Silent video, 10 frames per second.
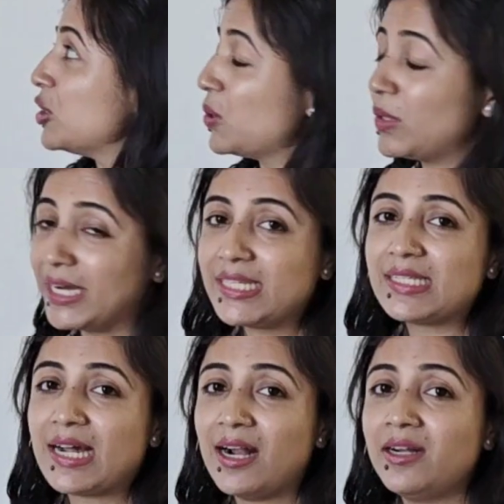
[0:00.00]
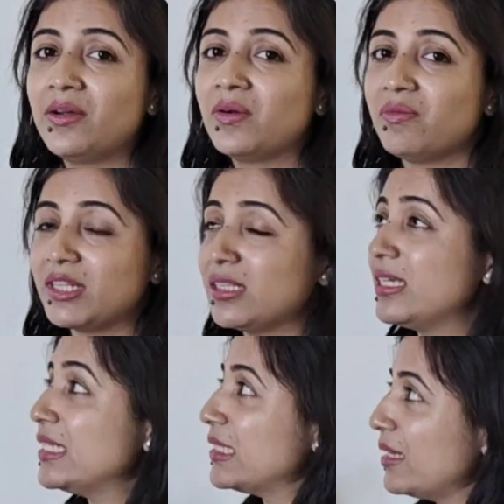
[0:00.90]
So let's start with
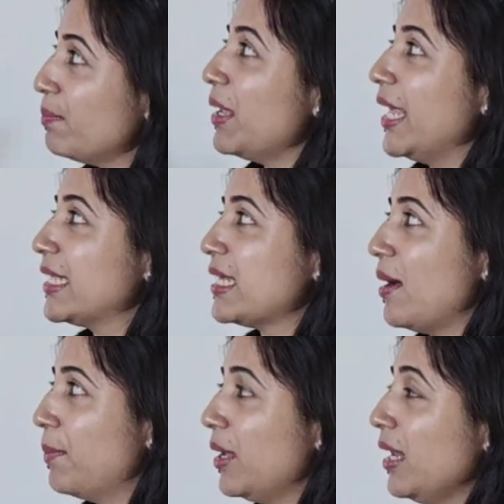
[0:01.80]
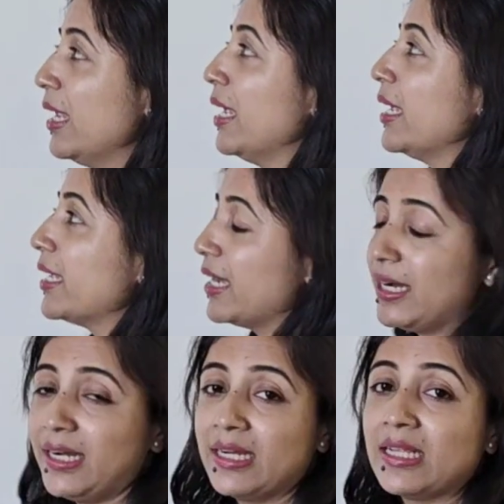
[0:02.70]
this simple example.
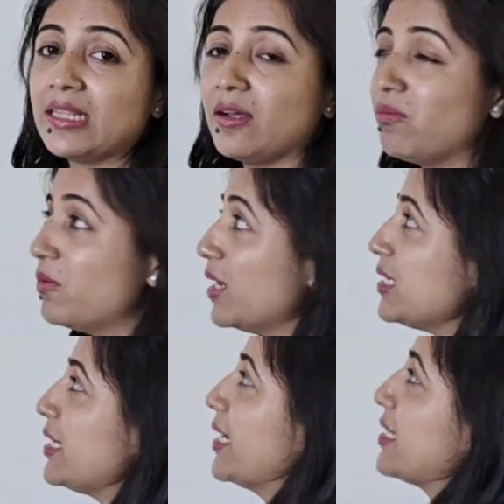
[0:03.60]
Here the first